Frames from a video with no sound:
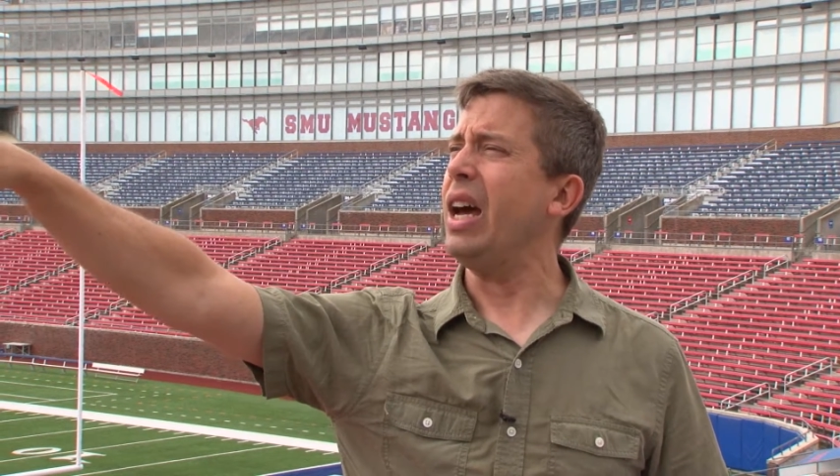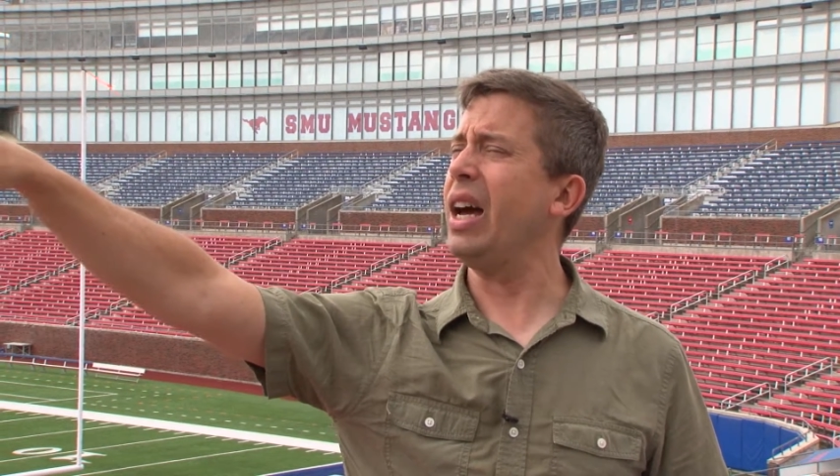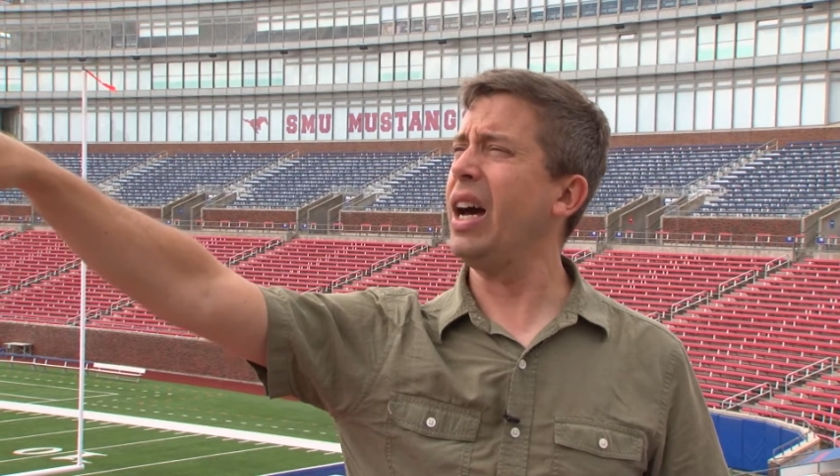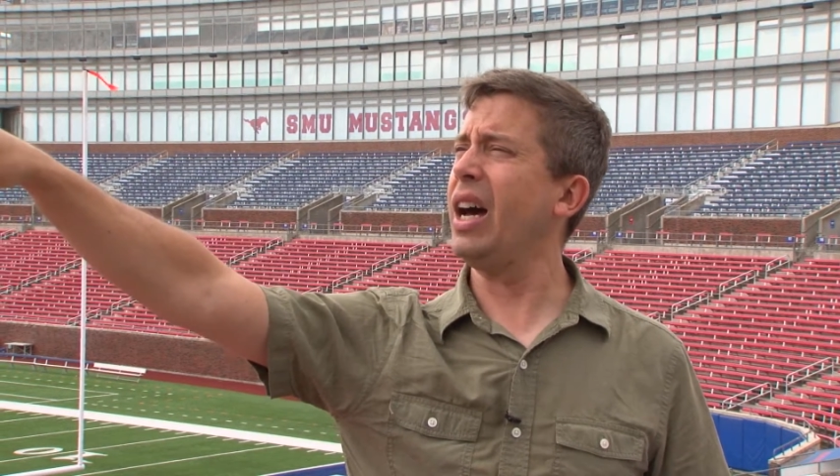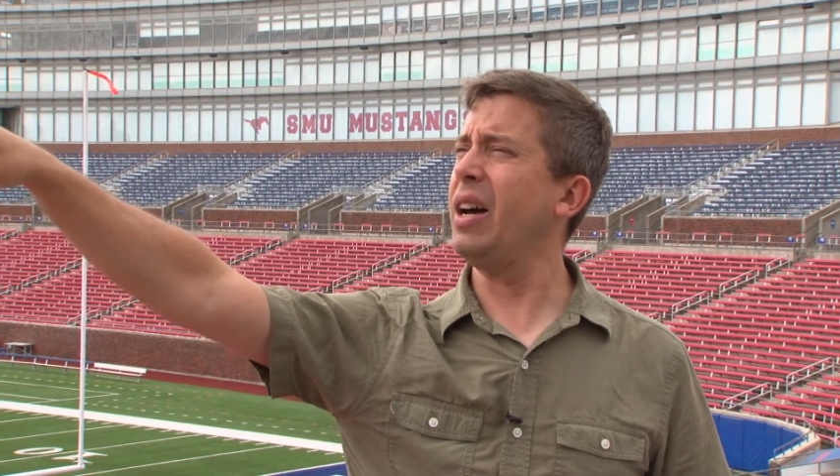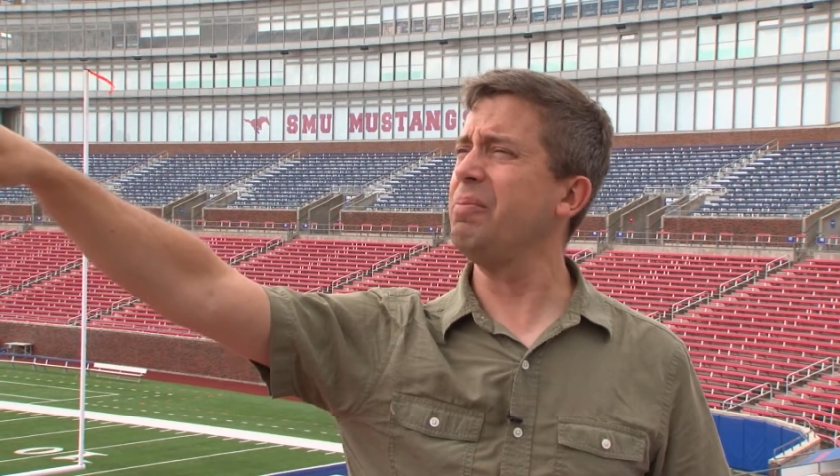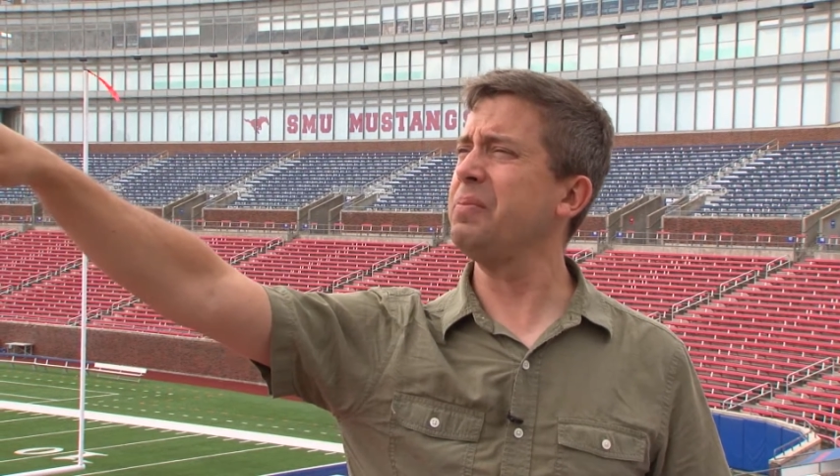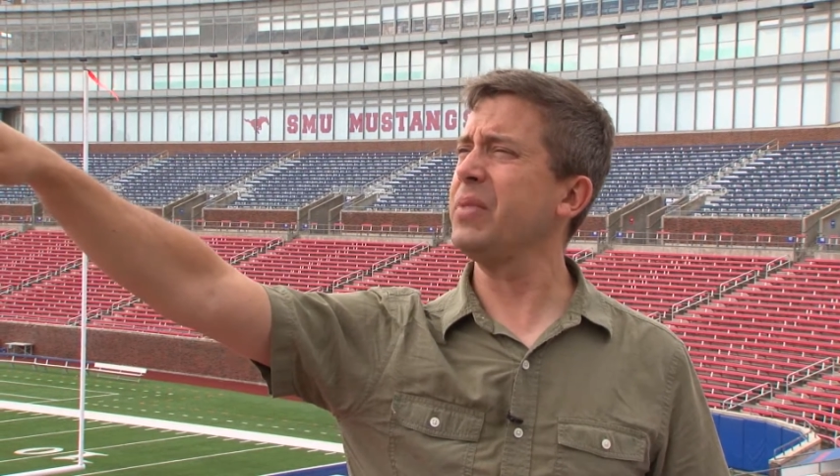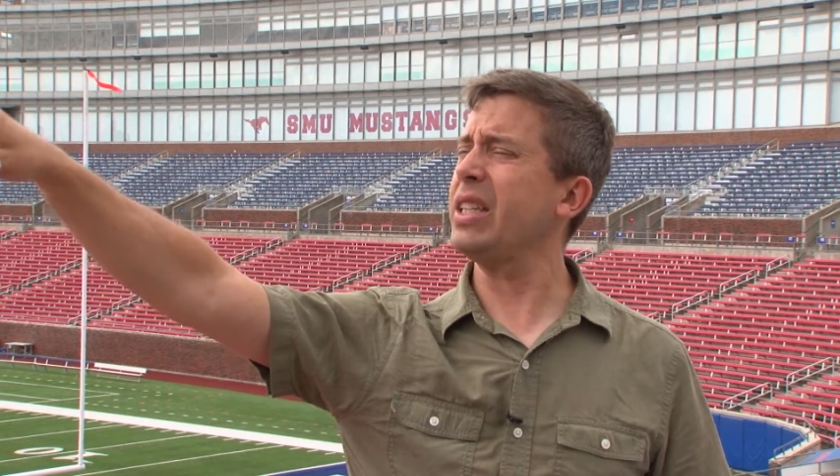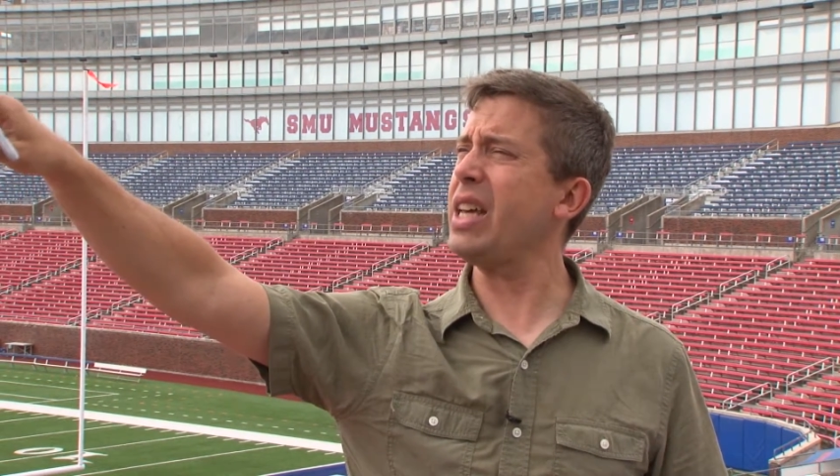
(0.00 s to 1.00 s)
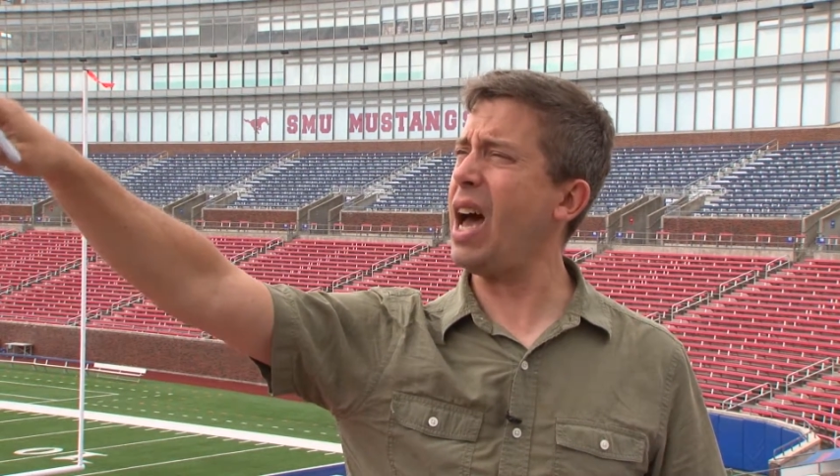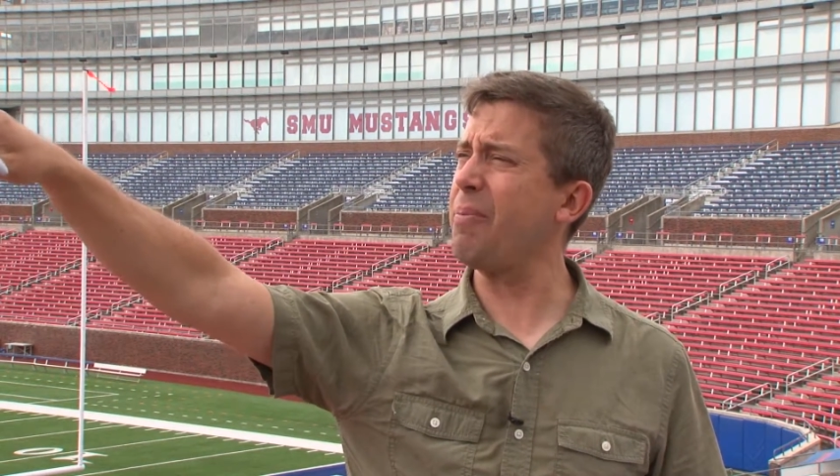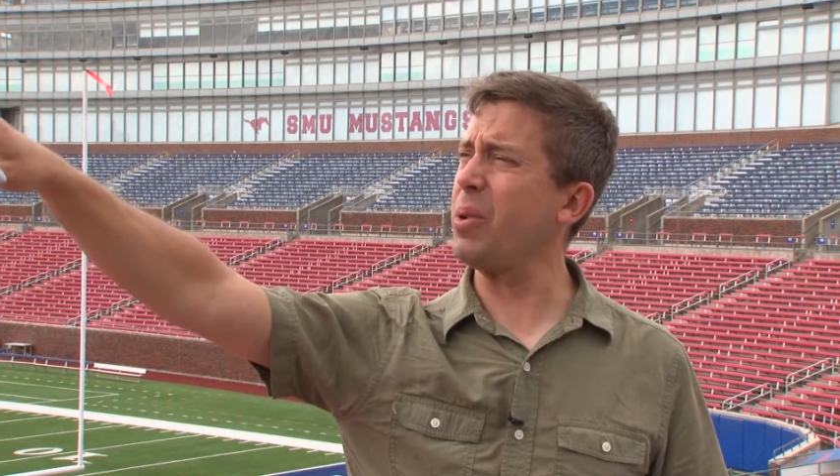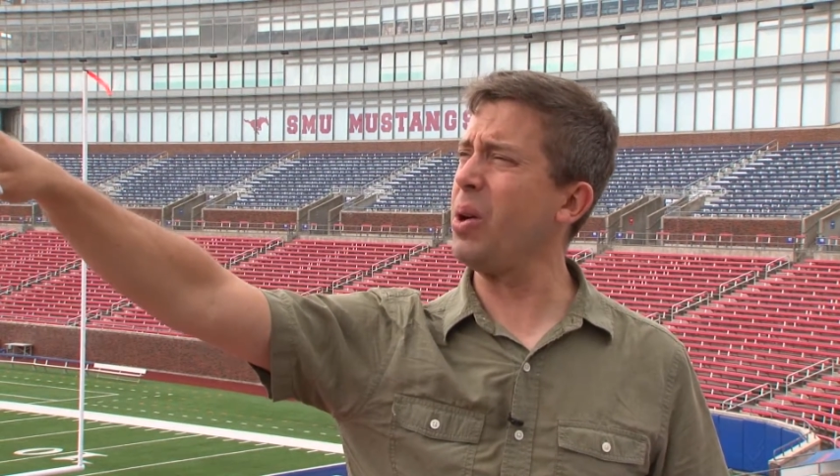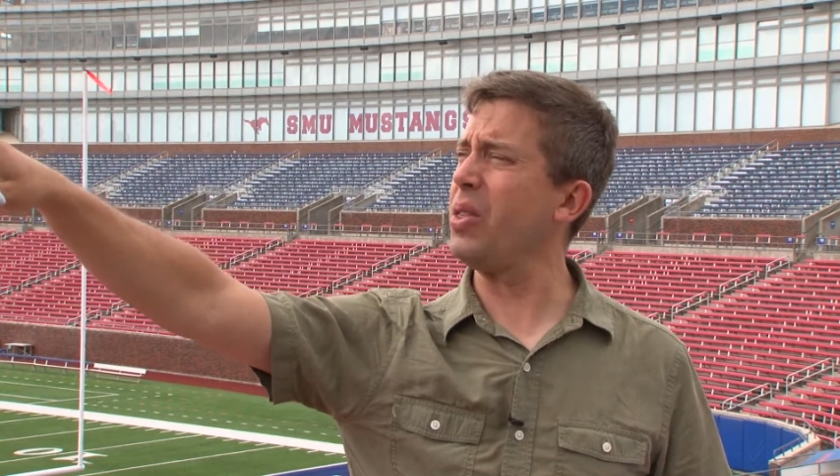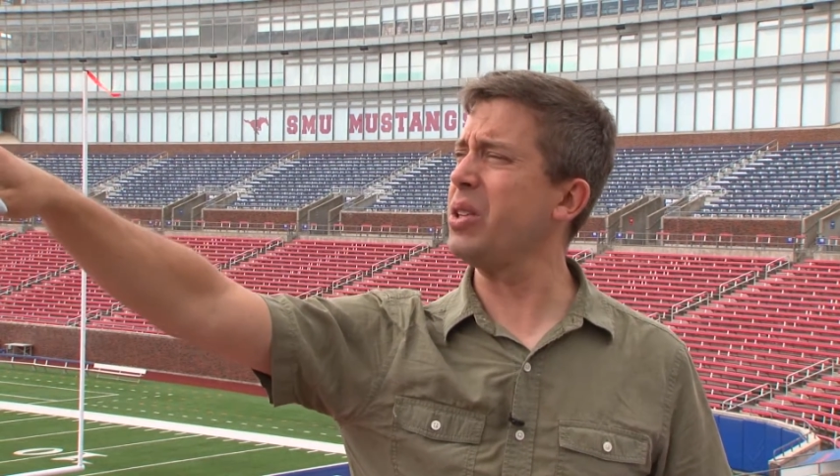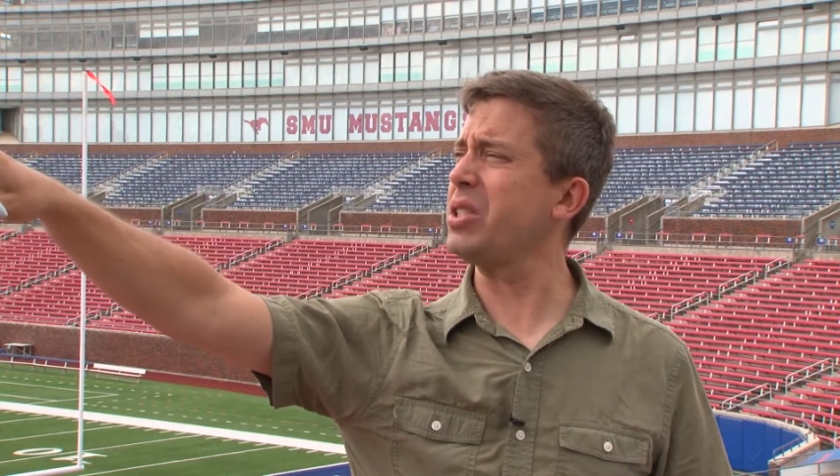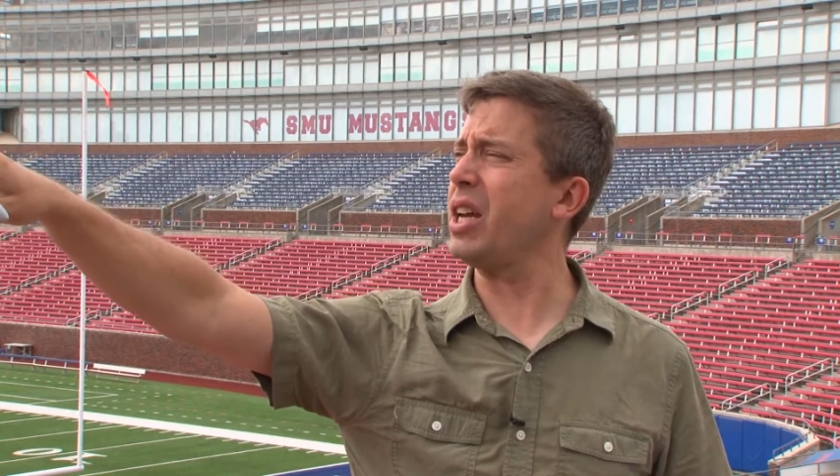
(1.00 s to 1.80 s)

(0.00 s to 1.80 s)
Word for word: um, the top row of those